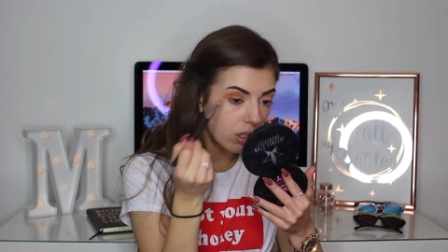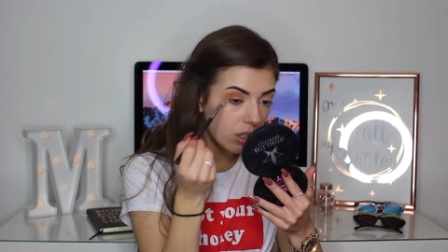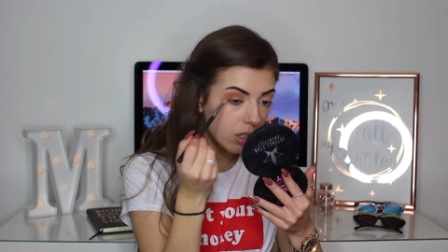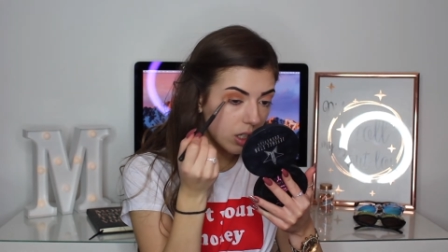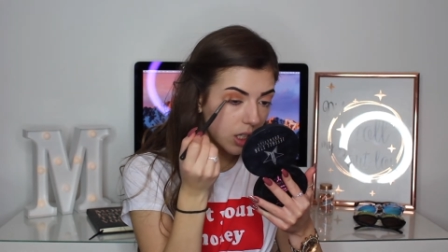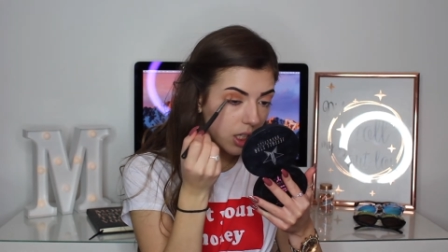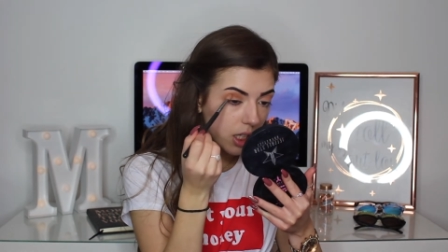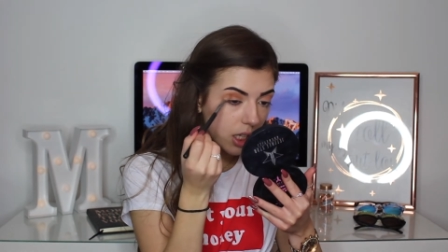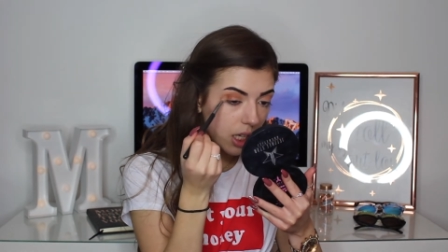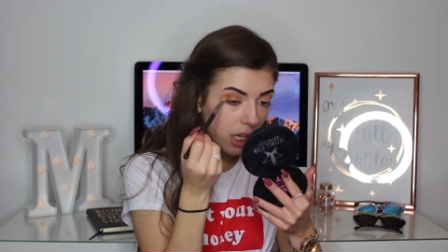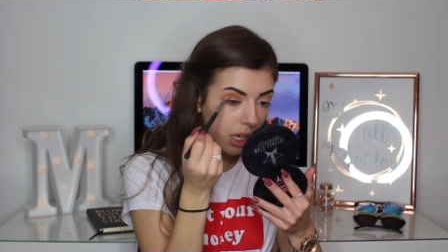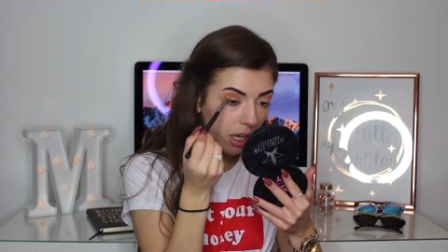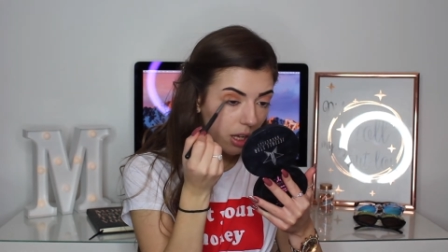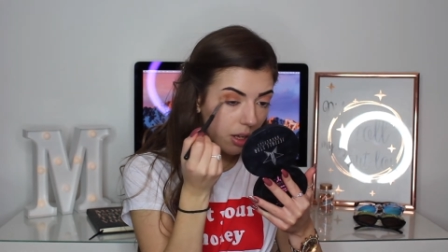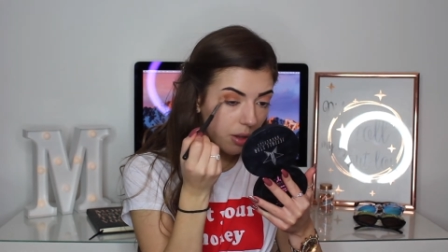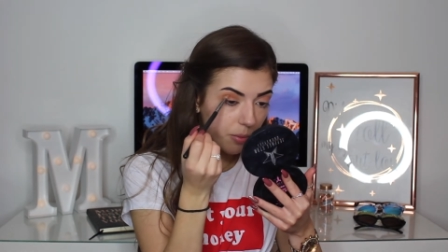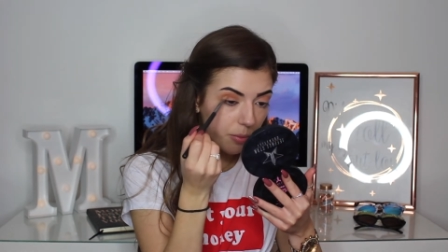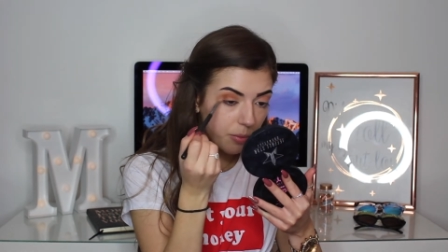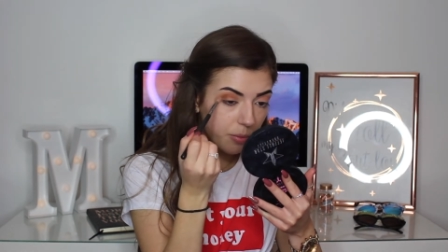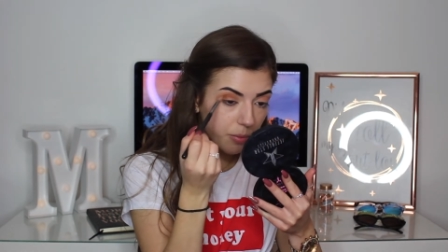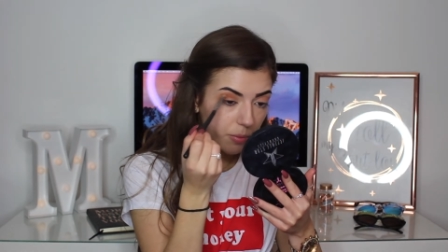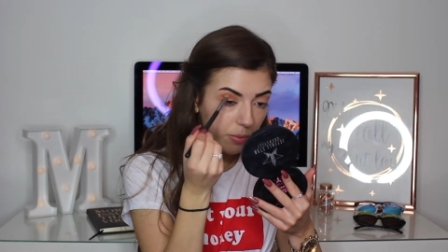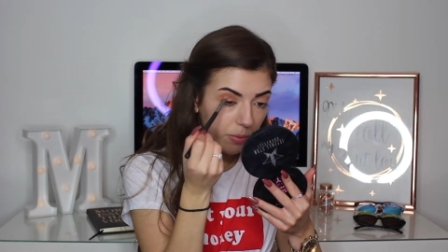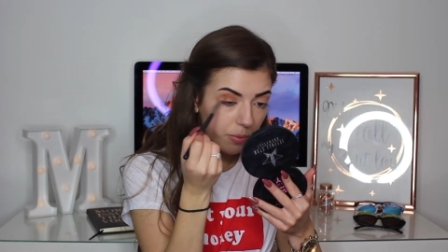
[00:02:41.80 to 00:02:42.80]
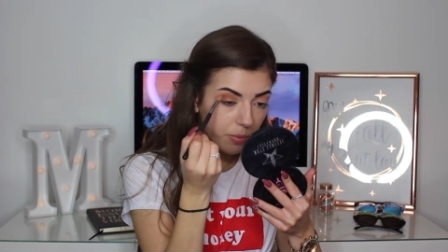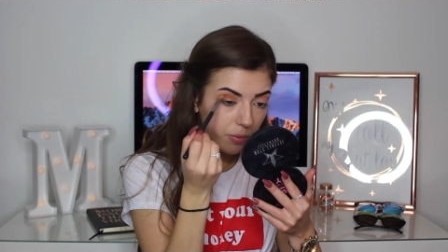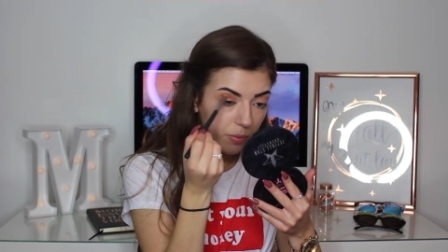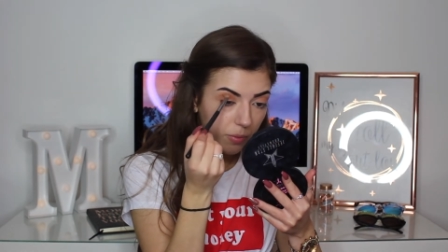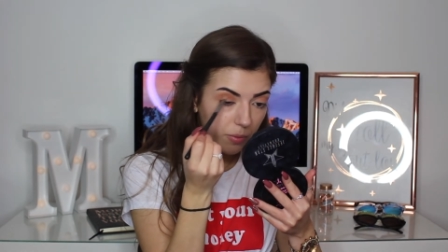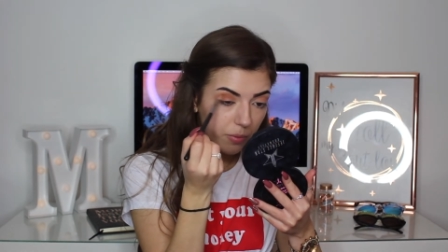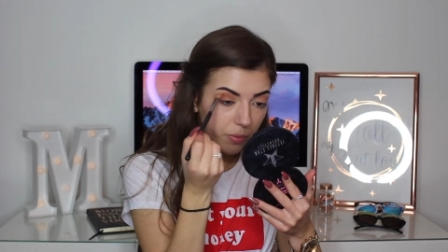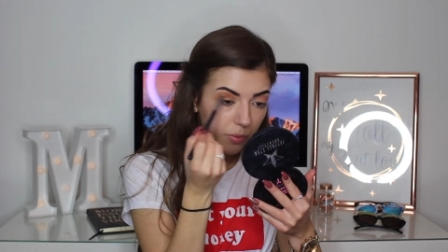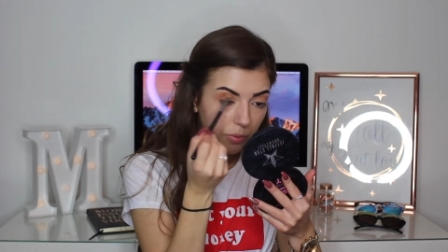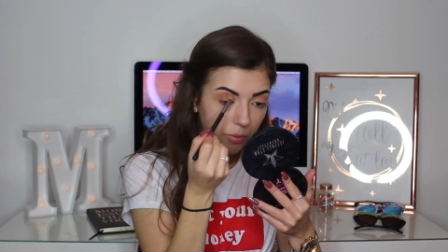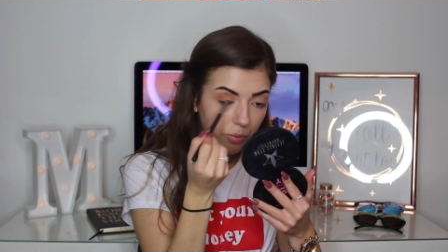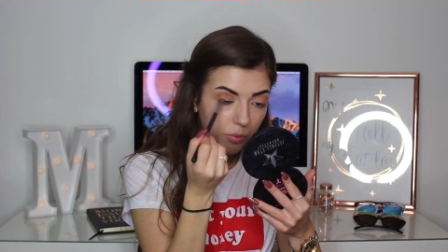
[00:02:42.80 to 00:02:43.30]
Look at that.
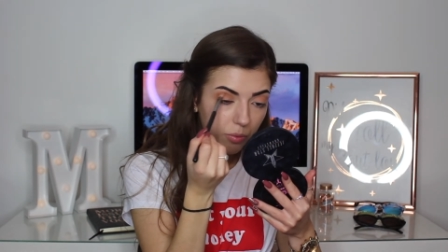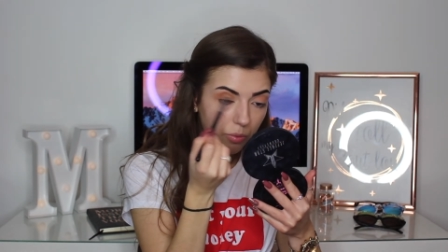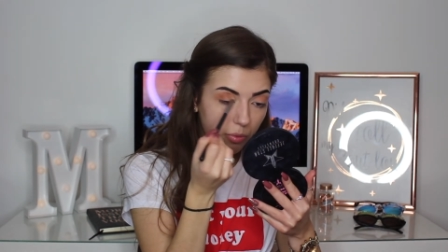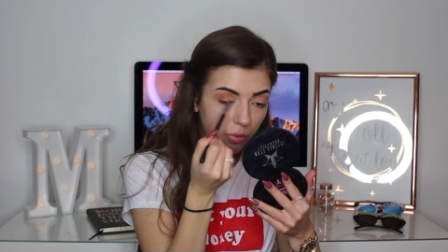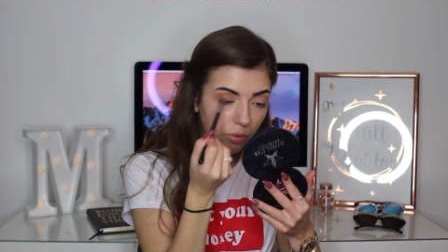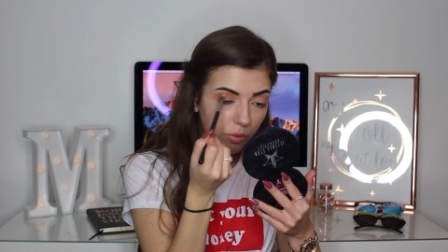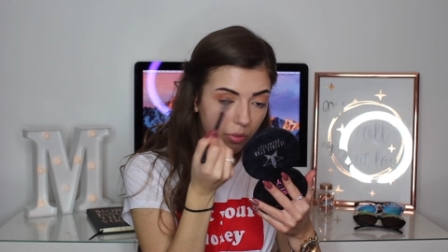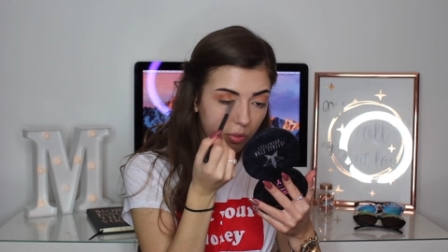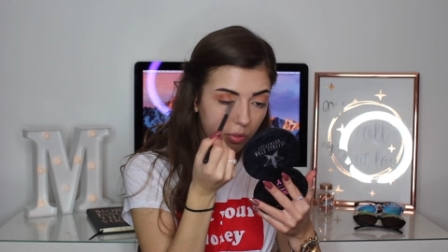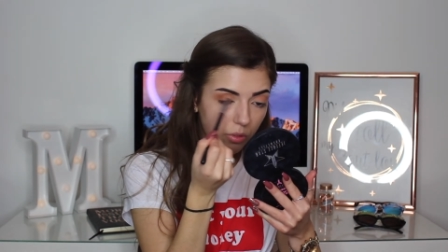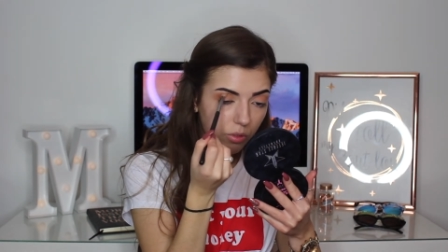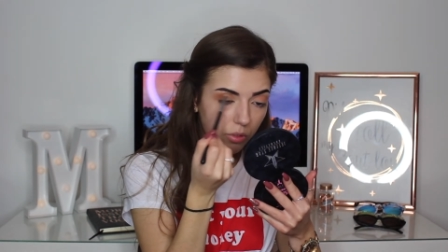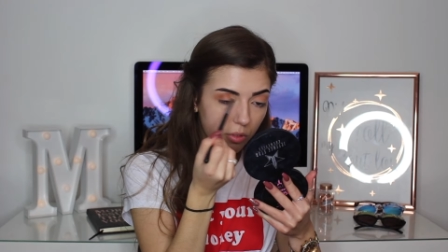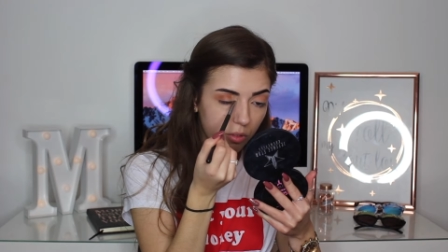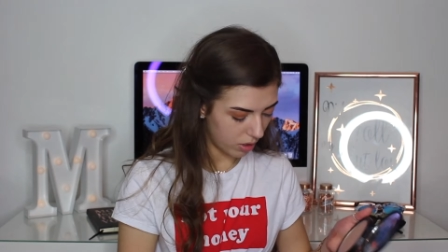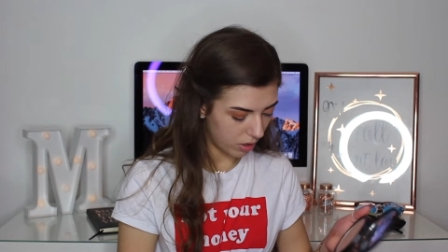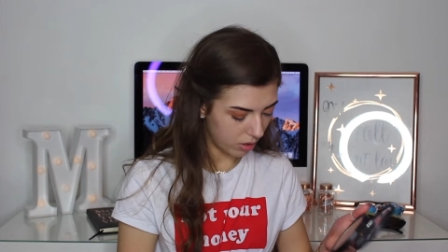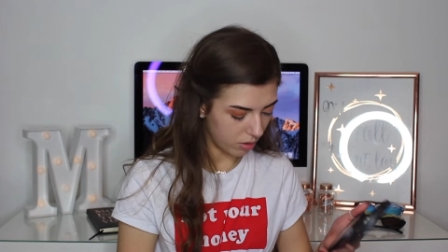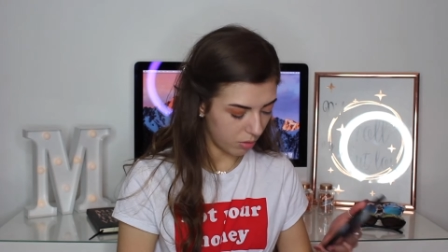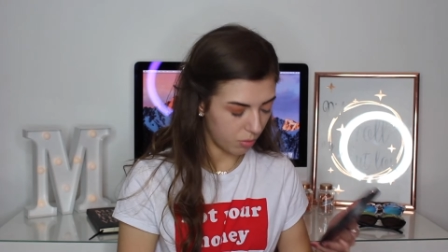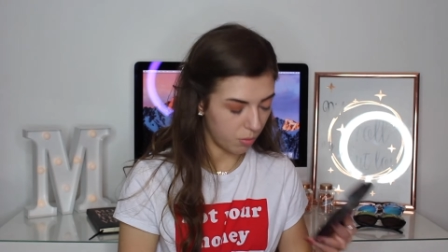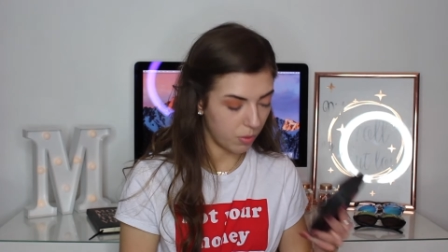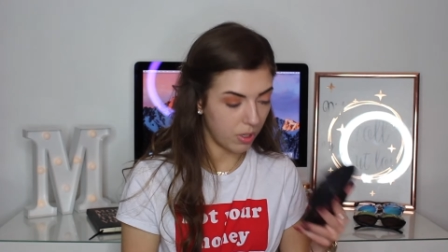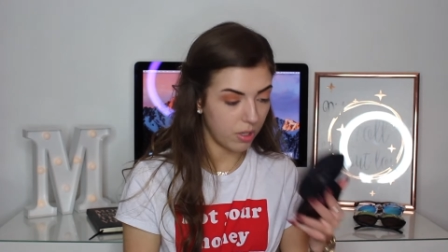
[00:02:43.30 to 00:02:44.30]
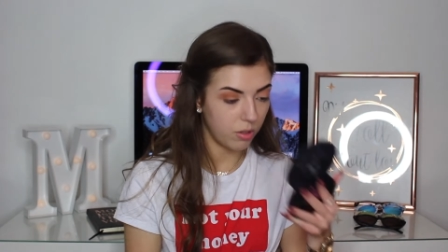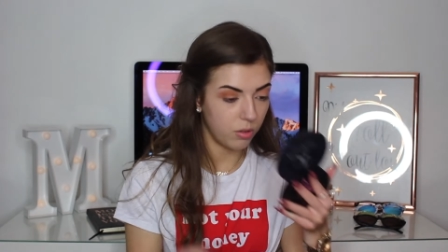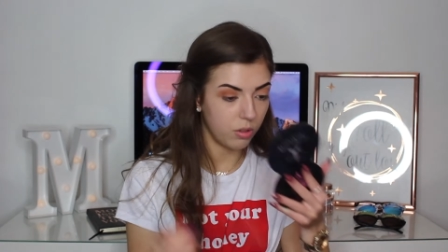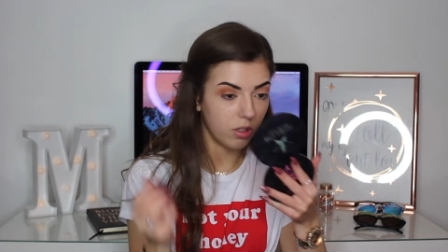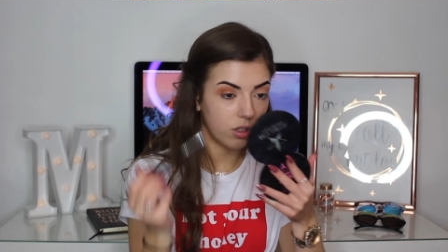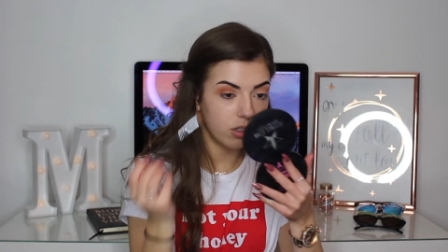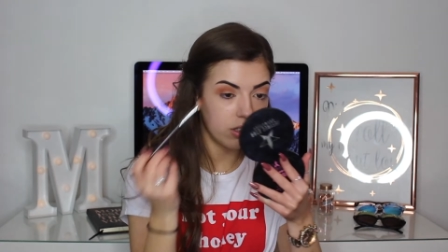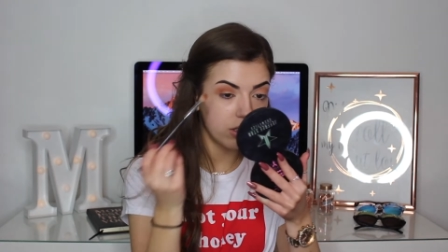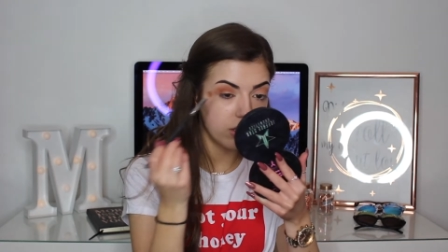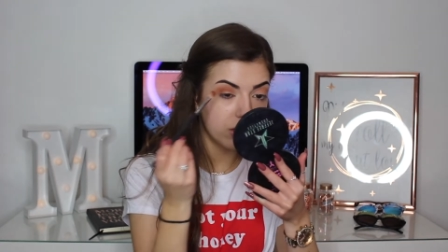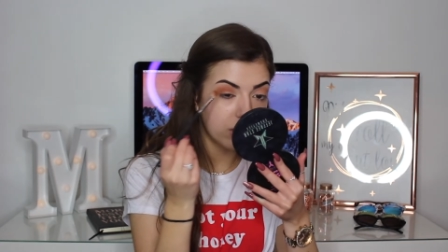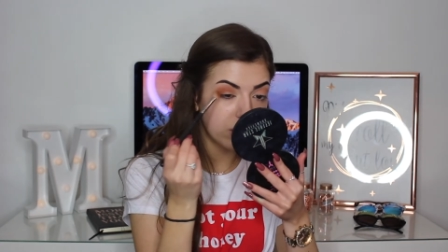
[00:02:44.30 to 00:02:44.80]
These are well
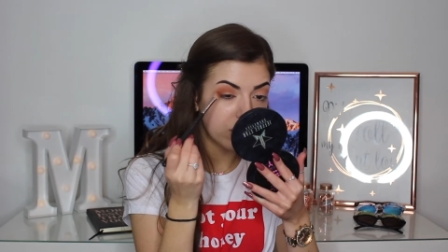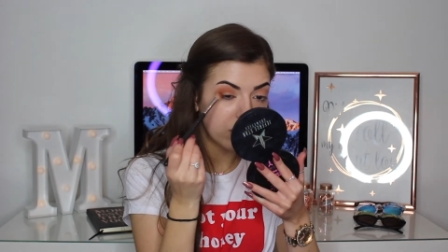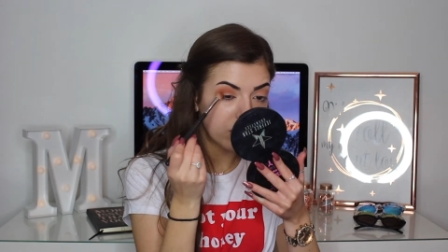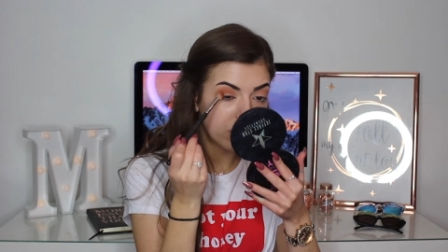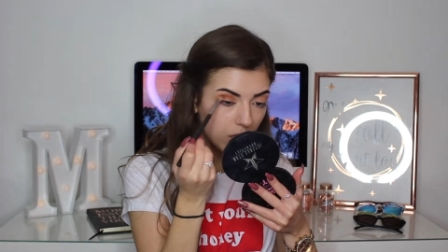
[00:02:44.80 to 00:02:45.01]
good.